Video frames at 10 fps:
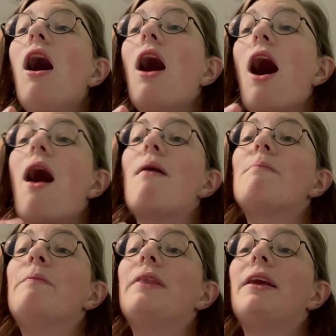
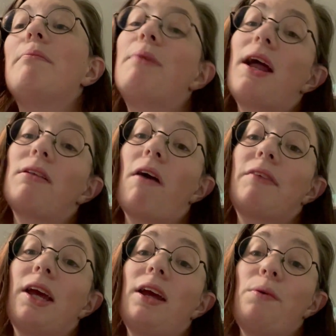But I loved
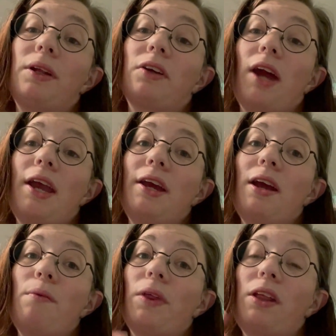it. It was great.
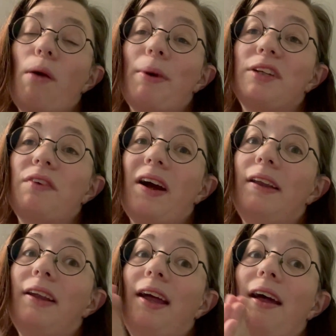It was so much
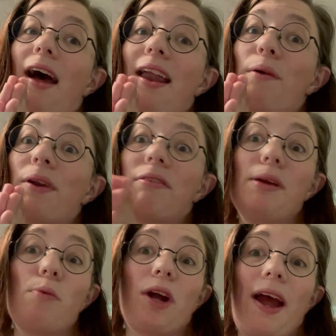fun. And I want to
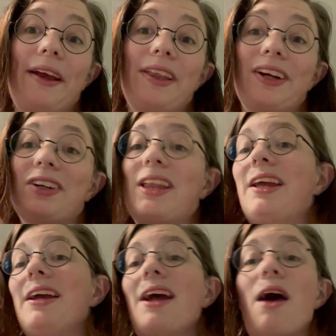read more Agatha
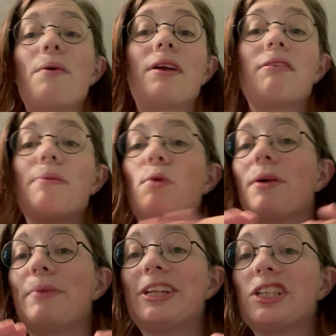Christie. I want to read more
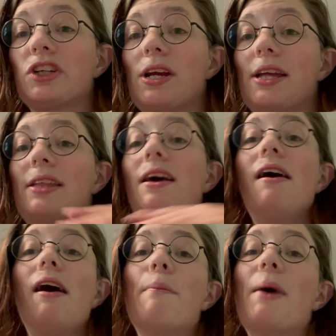mysteries.
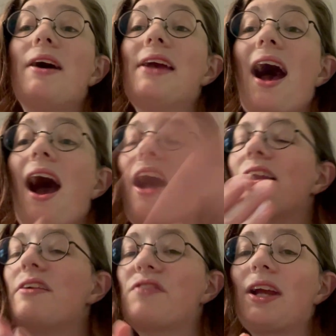But yeah, I
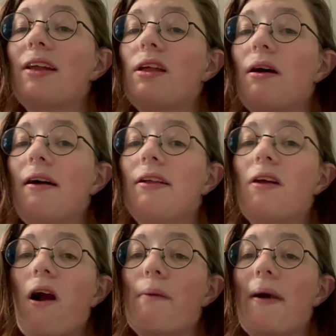did forget to
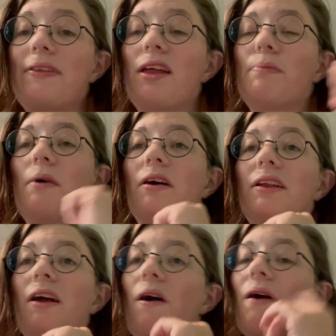talk about this book,
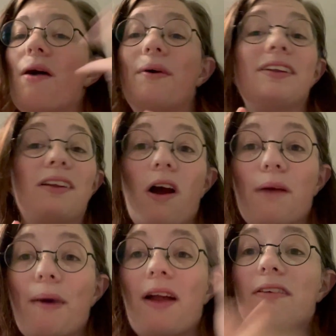so I want to talk
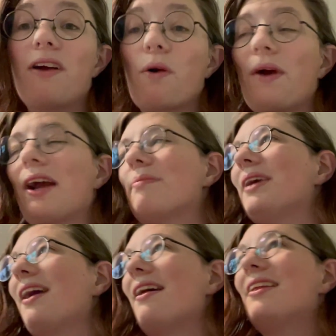about it real quick
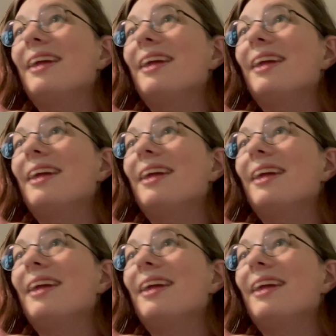because